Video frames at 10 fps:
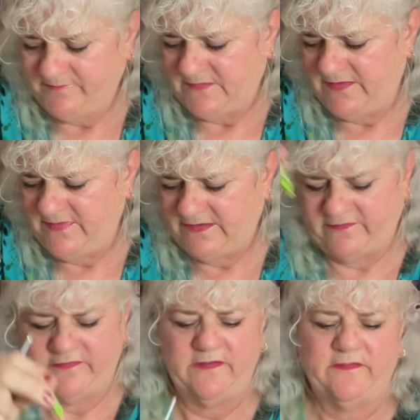and that
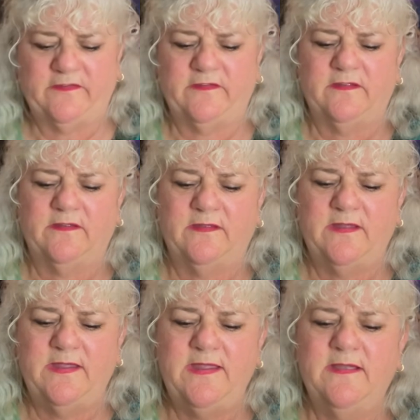sits
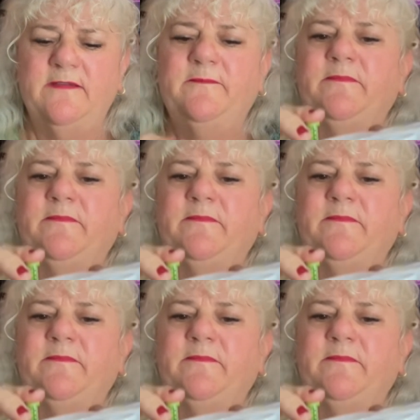here,